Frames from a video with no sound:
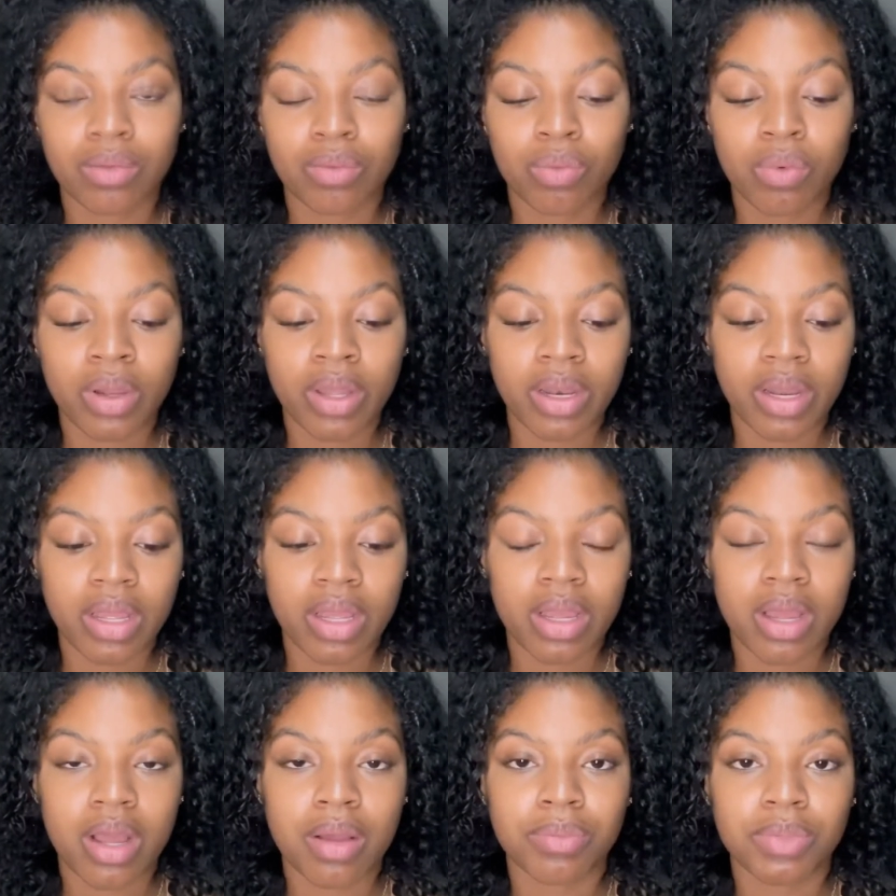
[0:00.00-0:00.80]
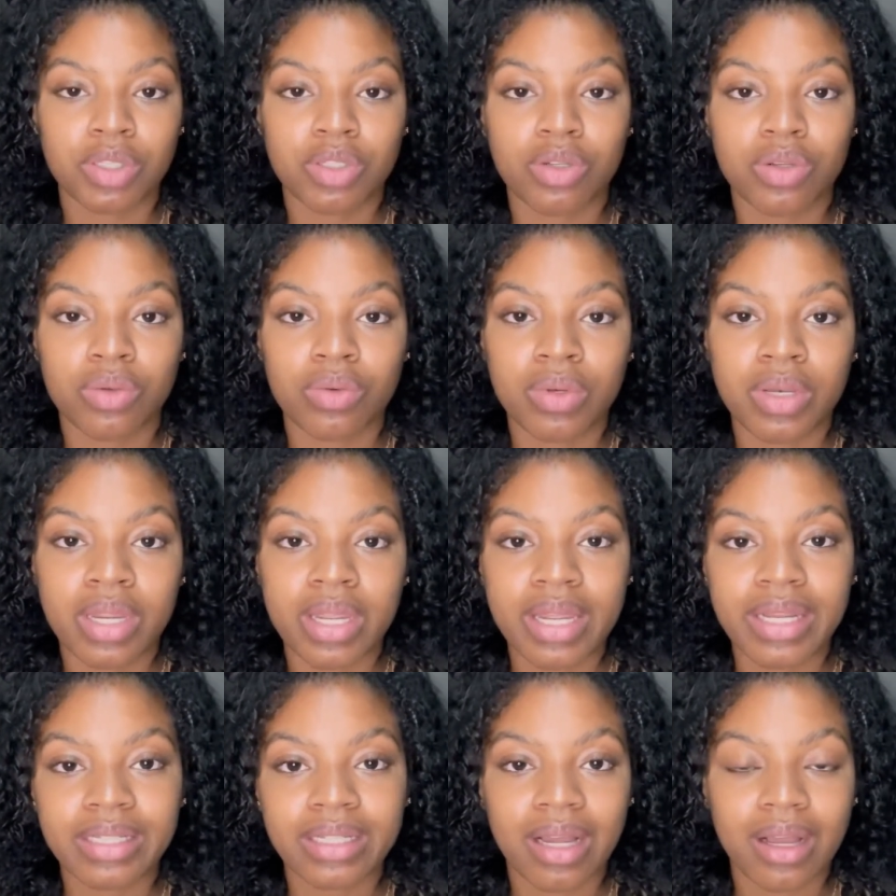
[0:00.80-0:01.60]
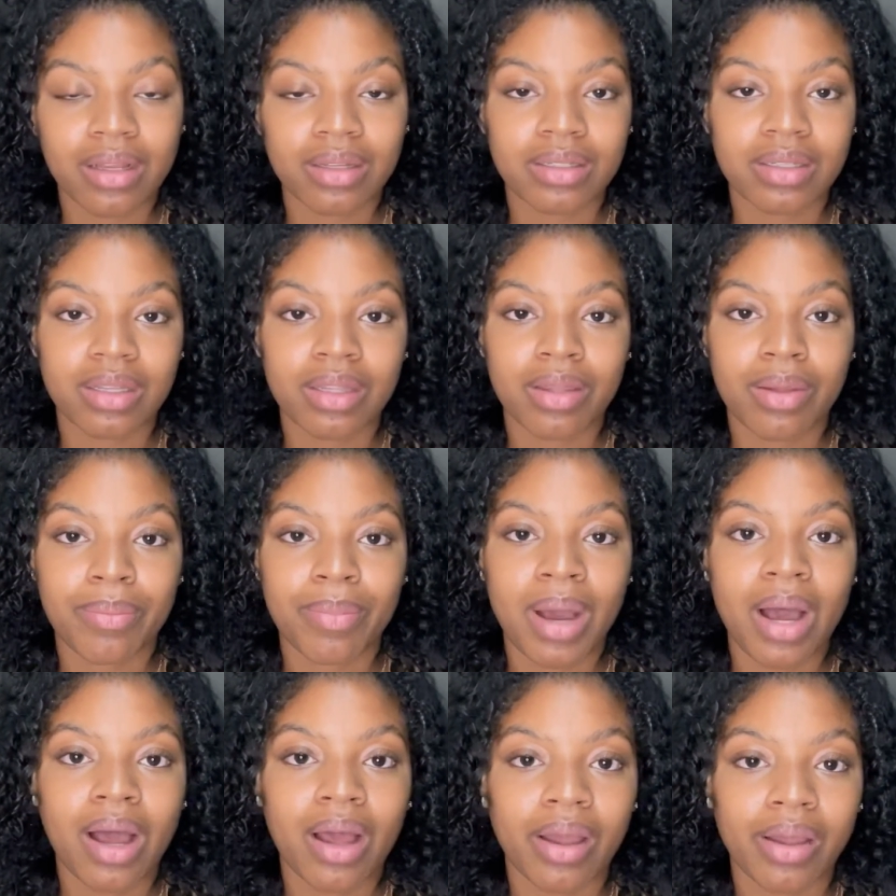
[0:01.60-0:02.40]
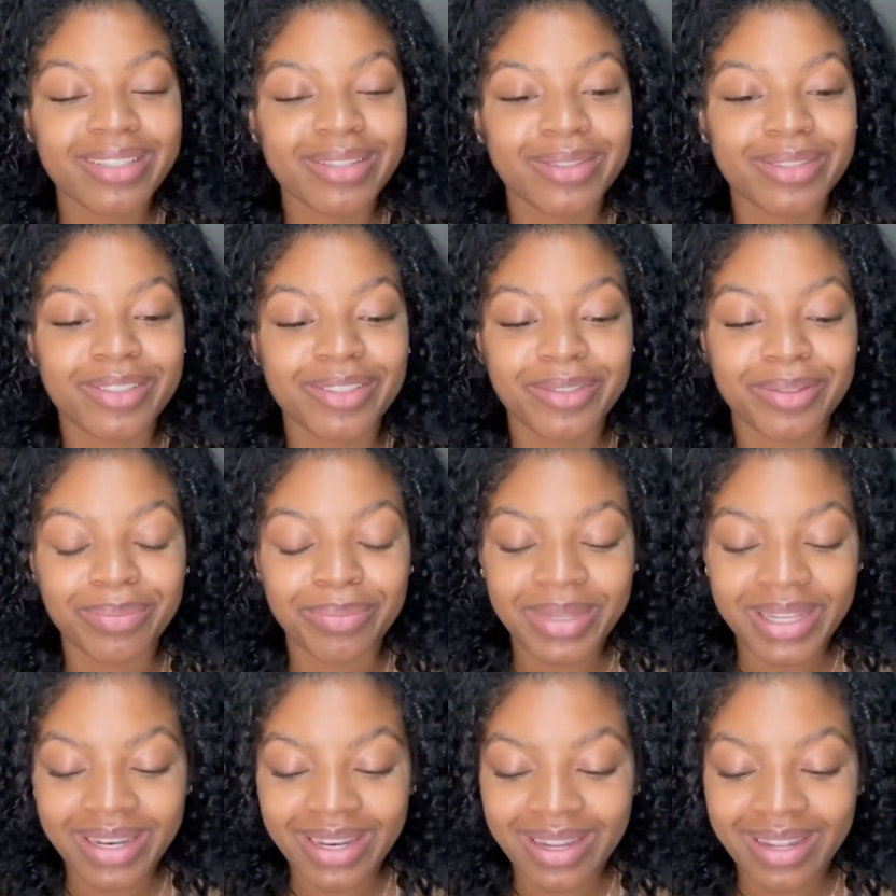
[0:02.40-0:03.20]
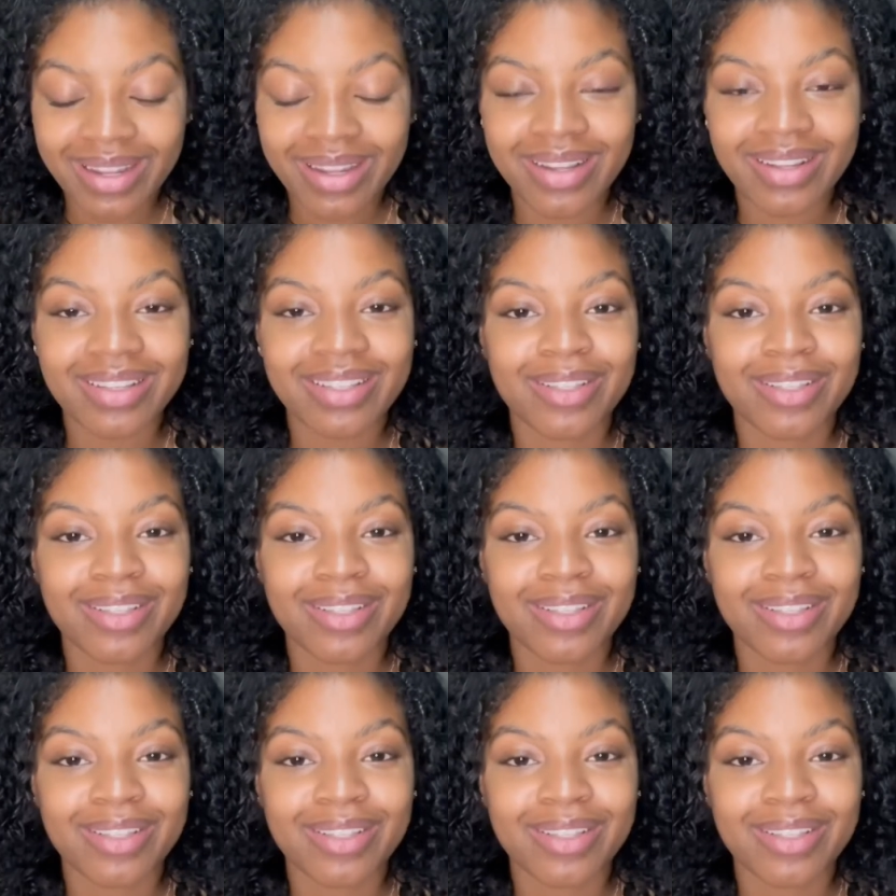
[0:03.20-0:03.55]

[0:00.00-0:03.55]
When it comes to detoxing the mind, social media,